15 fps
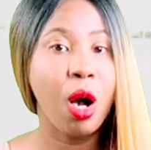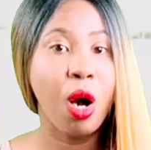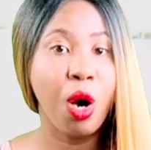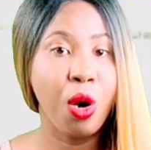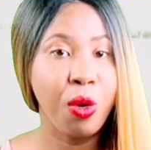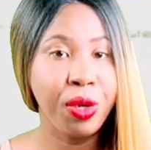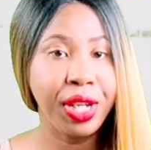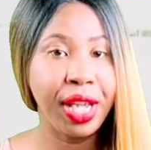
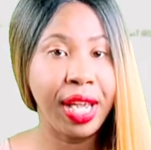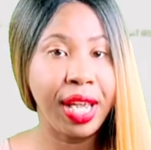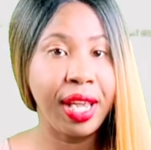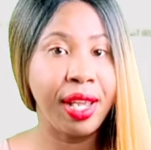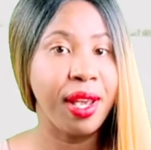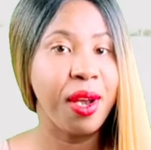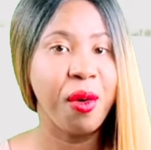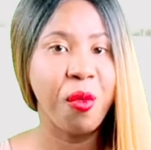
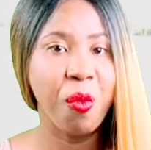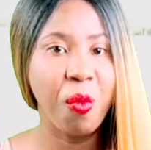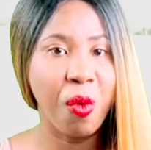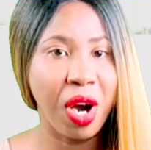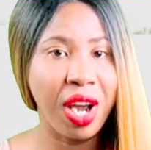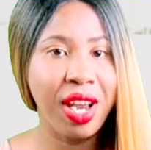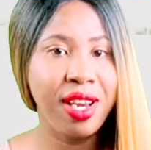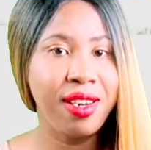Okay,
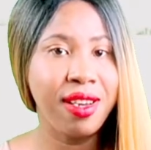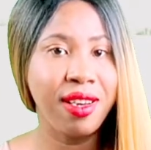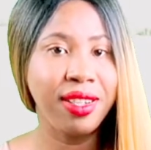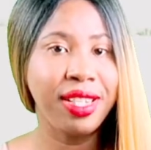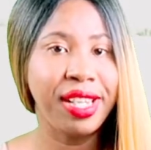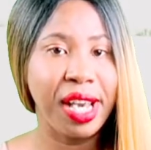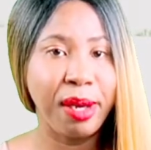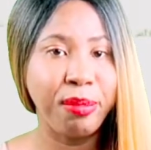why
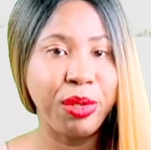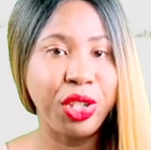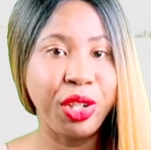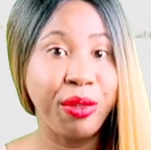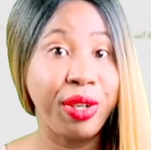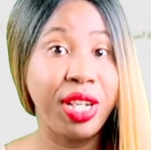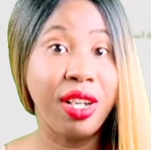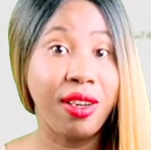not
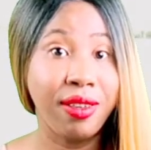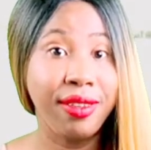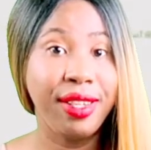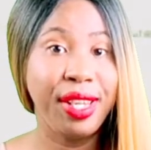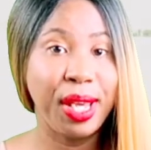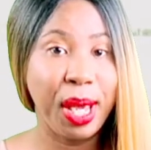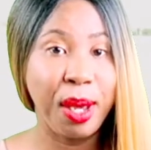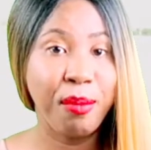capture it
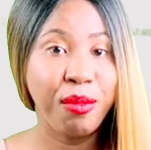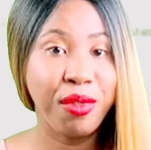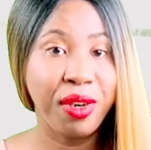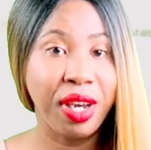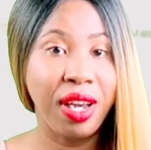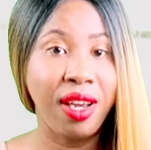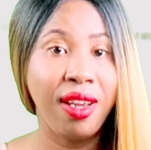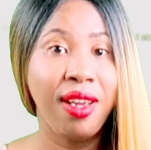on
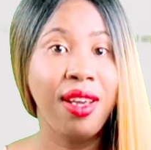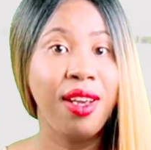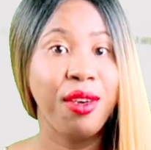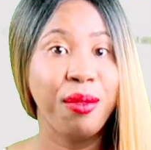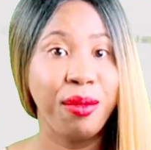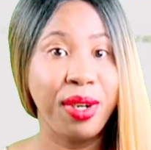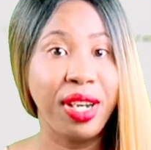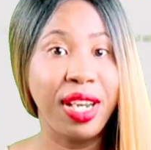camera,
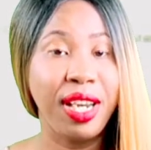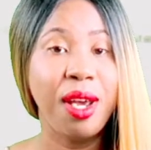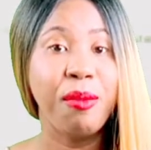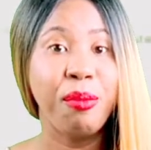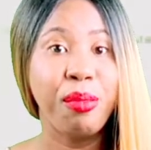right?